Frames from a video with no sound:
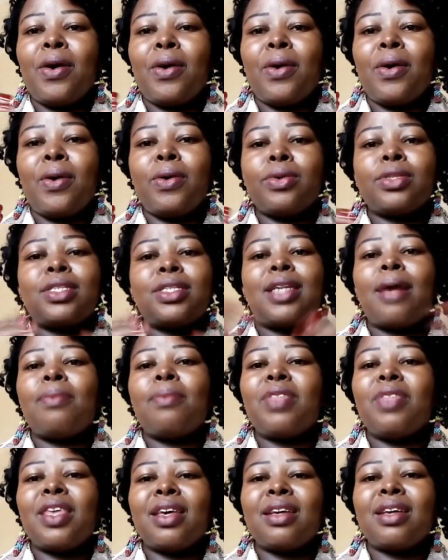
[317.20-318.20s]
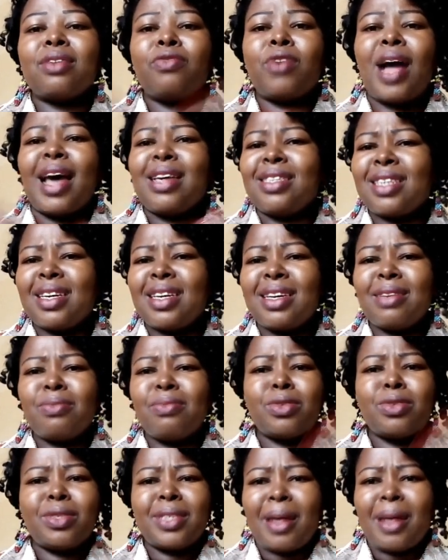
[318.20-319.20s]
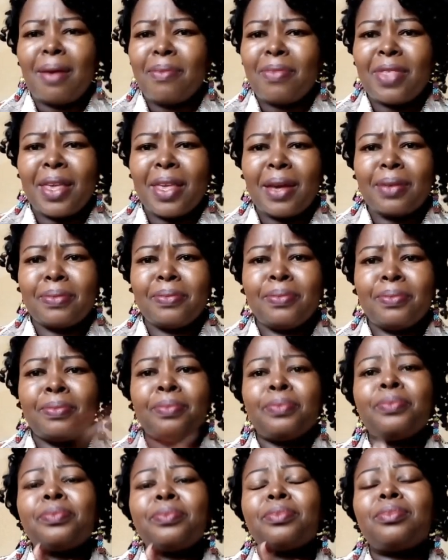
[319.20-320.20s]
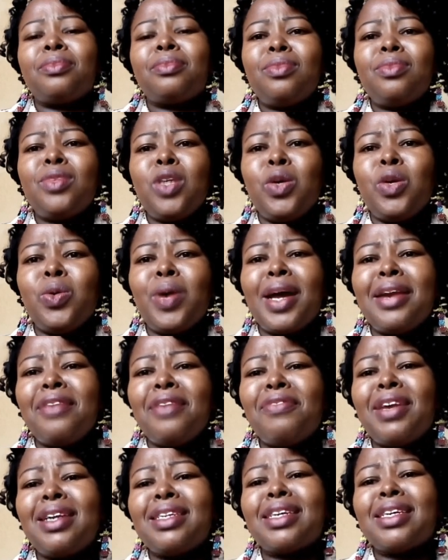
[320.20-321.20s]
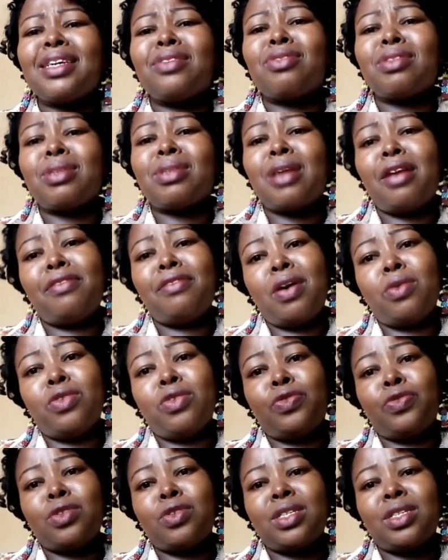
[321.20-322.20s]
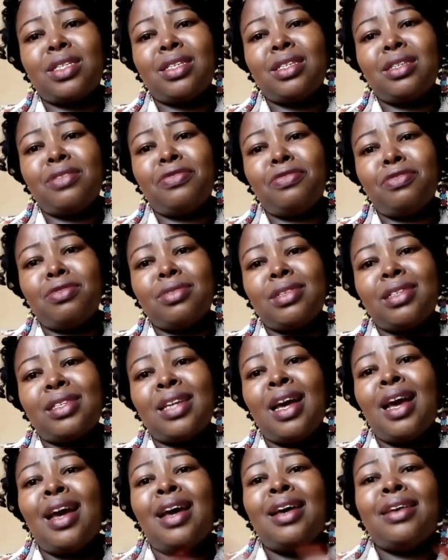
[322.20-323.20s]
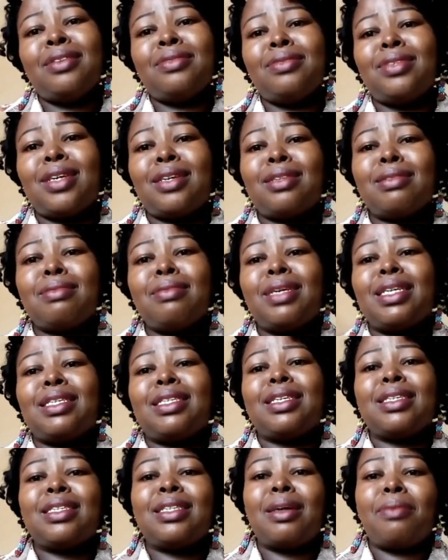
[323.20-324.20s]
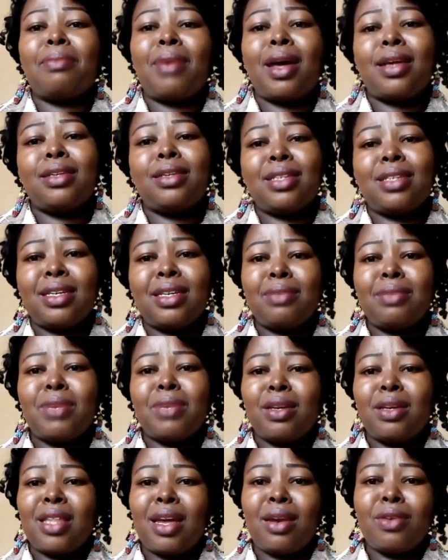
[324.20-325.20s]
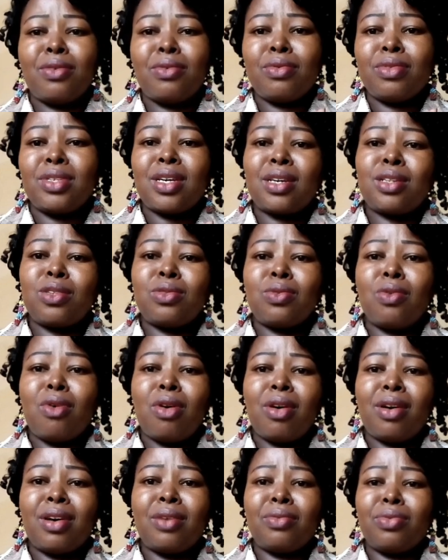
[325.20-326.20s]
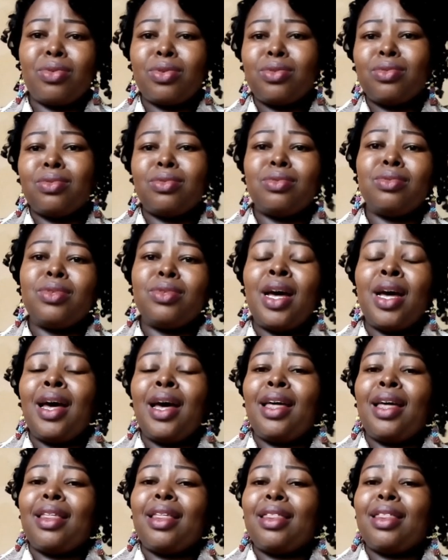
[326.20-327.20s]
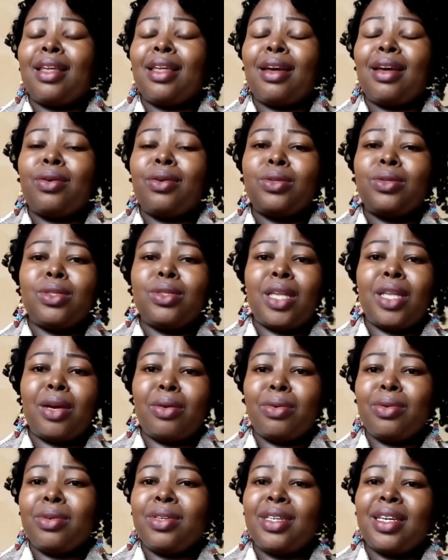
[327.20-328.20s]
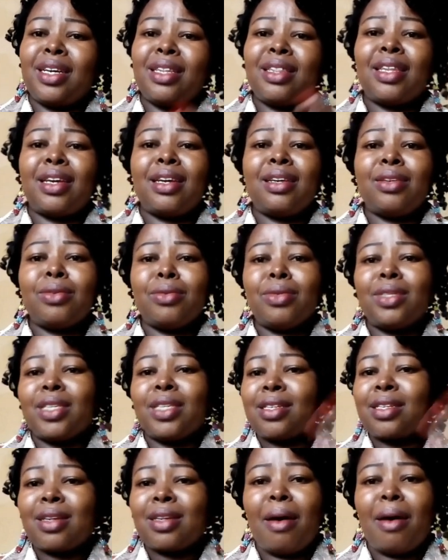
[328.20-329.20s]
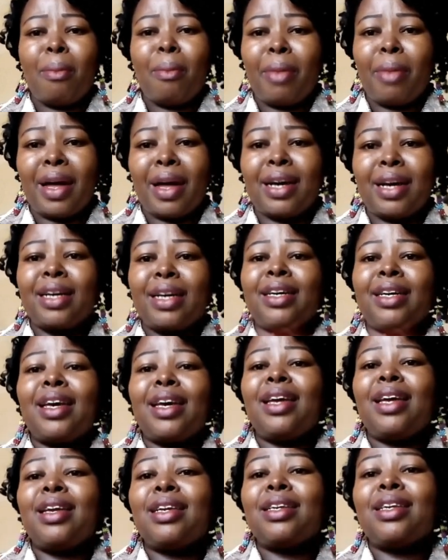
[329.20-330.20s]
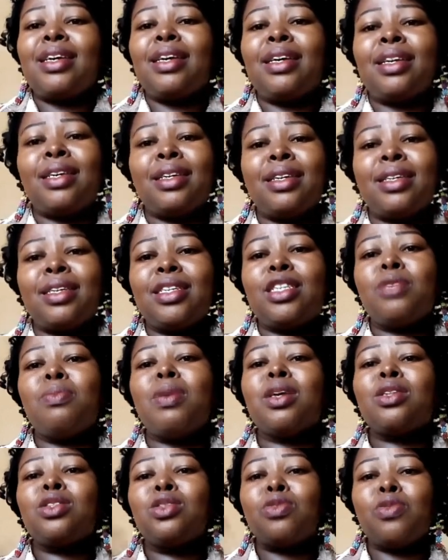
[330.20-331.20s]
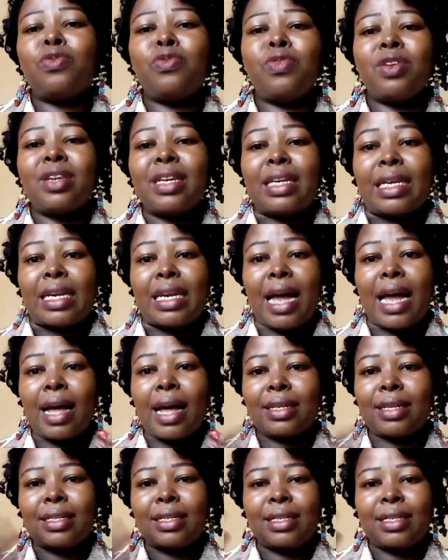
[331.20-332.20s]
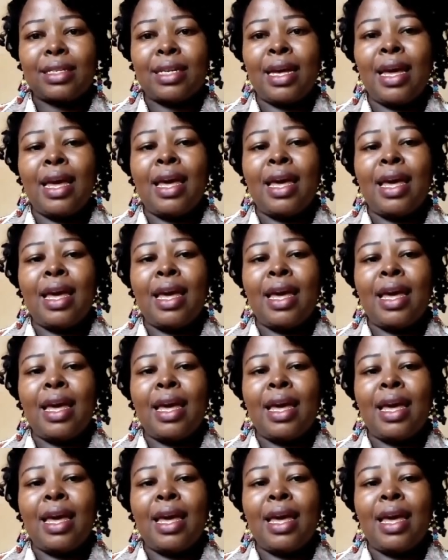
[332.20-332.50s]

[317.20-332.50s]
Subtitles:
or something, ice cream or something. You can even take yourself out for street foods. You just go and take some ice cream, and then you just walk through the road, and then you just come back, and it makes you feel relaxed.